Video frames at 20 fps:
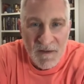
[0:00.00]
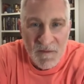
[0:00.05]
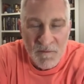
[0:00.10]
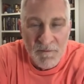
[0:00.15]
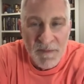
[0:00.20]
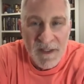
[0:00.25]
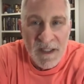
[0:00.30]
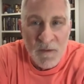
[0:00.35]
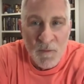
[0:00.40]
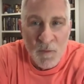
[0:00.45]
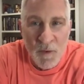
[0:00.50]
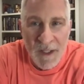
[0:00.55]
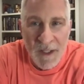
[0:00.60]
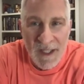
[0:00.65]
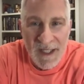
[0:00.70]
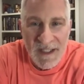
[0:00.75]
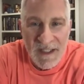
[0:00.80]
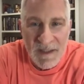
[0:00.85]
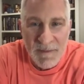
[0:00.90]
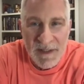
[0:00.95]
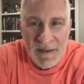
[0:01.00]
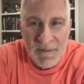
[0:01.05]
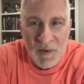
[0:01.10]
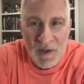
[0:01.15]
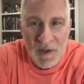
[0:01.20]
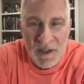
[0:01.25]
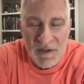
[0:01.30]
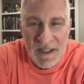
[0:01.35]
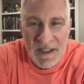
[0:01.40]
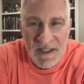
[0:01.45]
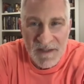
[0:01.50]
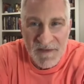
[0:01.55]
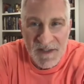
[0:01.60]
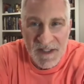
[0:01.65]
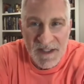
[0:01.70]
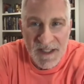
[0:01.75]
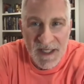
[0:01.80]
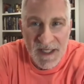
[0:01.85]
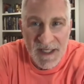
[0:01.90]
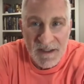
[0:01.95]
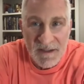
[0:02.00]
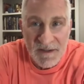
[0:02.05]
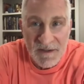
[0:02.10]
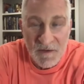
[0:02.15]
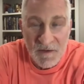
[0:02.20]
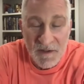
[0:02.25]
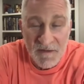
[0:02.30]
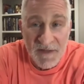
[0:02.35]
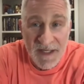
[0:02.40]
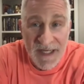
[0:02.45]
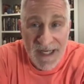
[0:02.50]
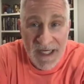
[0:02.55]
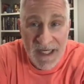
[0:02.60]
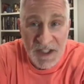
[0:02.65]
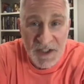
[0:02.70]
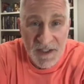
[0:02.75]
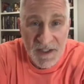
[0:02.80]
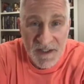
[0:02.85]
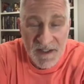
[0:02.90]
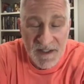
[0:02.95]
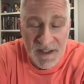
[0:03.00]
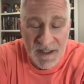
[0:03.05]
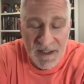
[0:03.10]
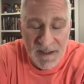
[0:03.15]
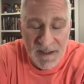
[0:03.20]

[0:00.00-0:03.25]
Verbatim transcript: being willing to be more aggressive and take sort of actions that